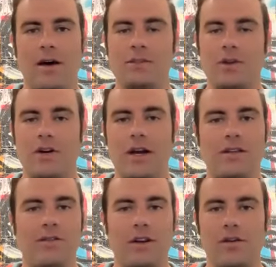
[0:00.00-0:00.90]
So
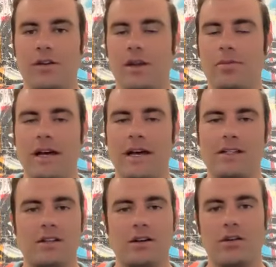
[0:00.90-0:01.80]
interactive video really
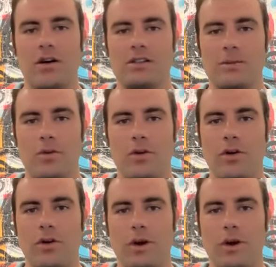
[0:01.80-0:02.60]
applies across the board,